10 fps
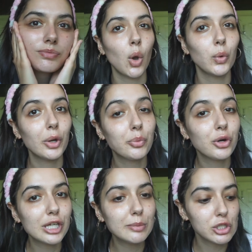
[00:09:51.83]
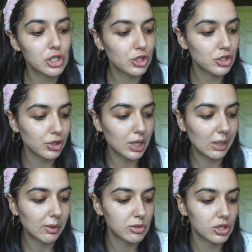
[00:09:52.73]
We're pretty much done now.
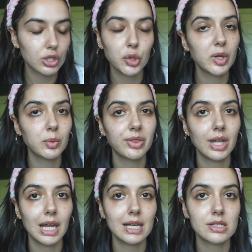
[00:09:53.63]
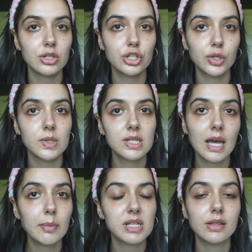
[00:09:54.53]
I'm just going to go in with the last 2
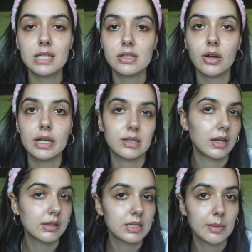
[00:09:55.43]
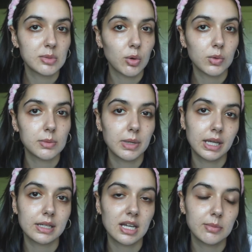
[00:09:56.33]
steps, and these are exactly the same as what was in my
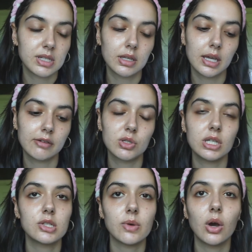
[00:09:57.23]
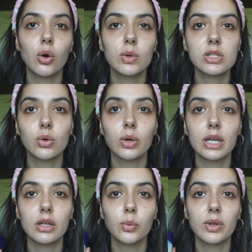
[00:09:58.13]
nighttime skincare routine. So I always go
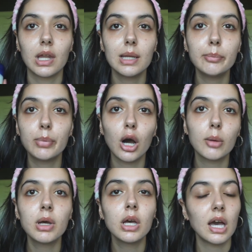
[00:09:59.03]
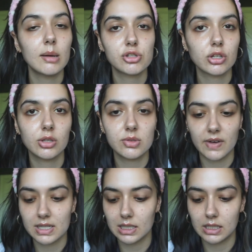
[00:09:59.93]
in with a lip balm. I'm just going to use
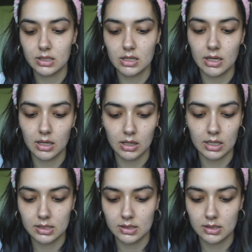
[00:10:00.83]
Vaseline today.